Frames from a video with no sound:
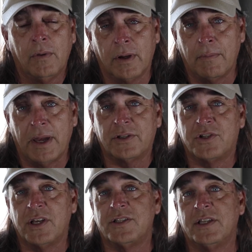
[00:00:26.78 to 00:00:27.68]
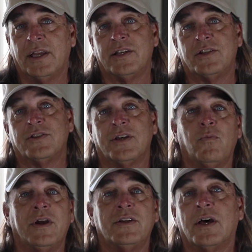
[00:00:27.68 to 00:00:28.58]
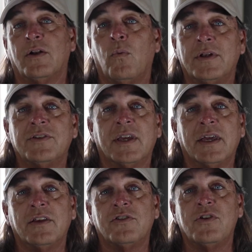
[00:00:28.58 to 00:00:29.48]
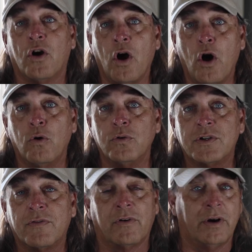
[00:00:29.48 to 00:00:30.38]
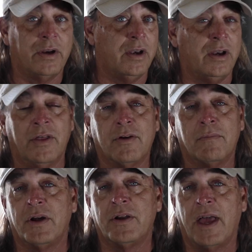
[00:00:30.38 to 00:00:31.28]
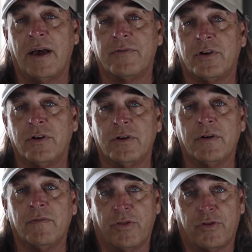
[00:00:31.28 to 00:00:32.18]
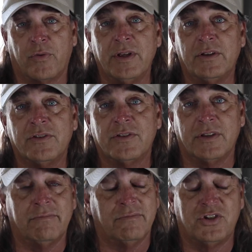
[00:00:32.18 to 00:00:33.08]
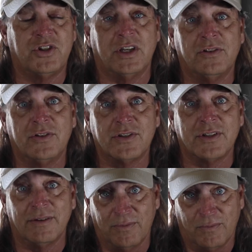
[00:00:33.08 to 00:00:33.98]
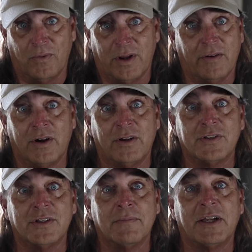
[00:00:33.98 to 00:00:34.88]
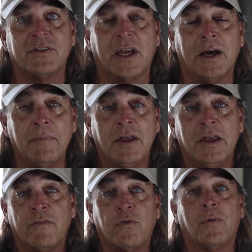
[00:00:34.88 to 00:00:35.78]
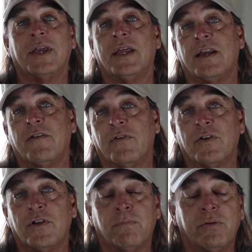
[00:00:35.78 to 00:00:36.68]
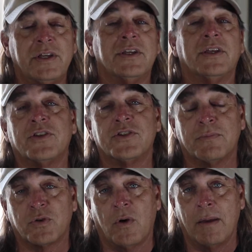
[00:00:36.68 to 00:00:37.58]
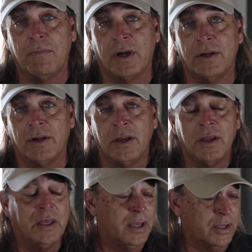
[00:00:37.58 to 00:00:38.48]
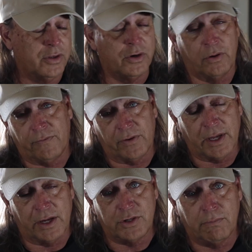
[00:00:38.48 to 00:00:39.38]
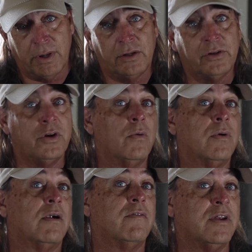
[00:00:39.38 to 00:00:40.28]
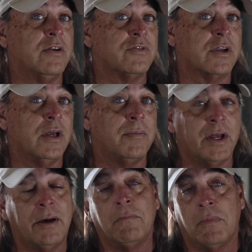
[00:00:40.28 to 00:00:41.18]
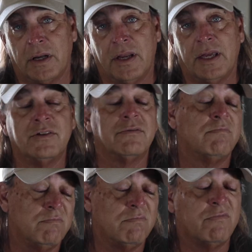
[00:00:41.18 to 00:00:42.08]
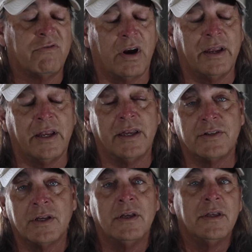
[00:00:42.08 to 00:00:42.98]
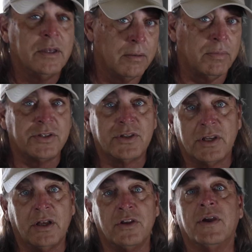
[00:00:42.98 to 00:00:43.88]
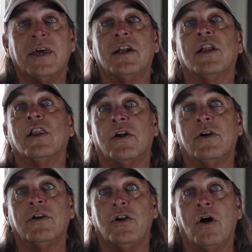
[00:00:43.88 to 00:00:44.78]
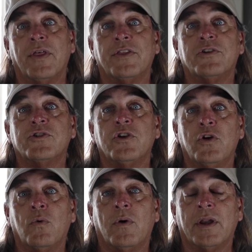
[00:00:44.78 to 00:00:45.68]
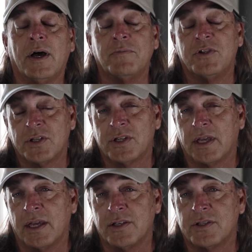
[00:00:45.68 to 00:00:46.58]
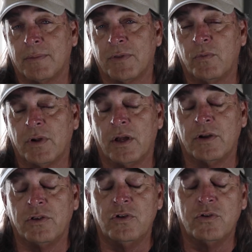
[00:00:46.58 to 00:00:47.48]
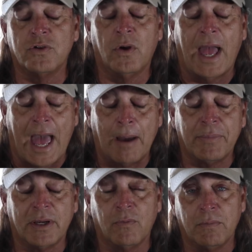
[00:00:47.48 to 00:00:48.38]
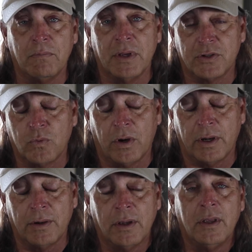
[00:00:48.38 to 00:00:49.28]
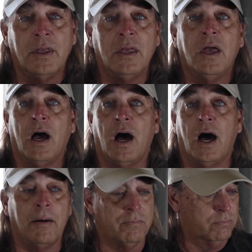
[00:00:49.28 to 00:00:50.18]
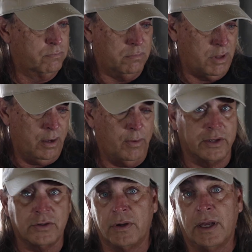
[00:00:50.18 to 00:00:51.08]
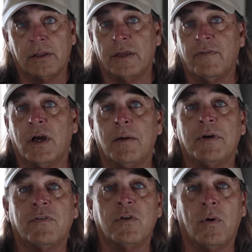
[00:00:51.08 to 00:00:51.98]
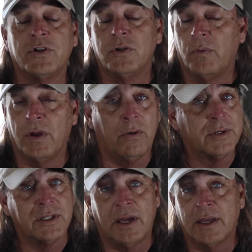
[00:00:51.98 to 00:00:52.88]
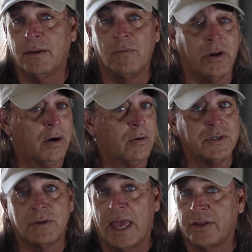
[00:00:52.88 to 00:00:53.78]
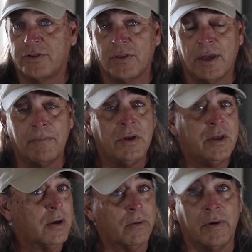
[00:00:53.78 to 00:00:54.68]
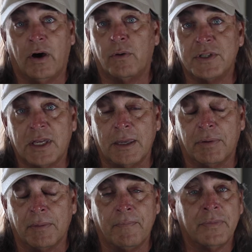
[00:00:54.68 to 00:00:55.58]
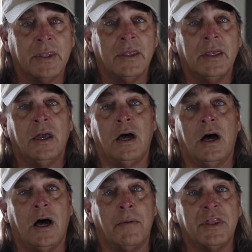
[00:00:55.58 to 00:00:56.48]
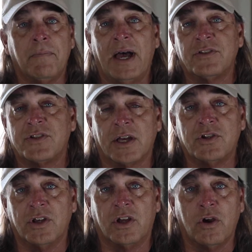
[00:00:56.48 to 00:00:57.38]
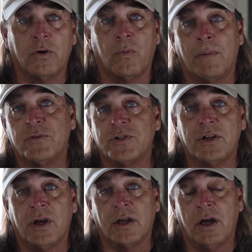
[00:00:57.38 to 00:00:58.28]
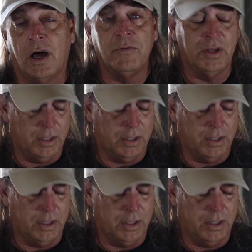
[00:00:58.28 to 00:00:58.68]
Welcome back to Chasing Legends. I'm Wayne Tuttle, once again your host for another Monday afternoon of thrills and chills and whatever else is about to come. Before we get any further, please hit the subscribe button, hit the notification bell to know when our videos are coming up Mondays, Fridays. But still, you get an alert and know that there's a new one up just in case something unusual happen and we miss one. Um, likewise, go down, leave a comment if you want to. We always like them, we always answer them, we always keep them. Um, in the About section, you can go to represent.com. You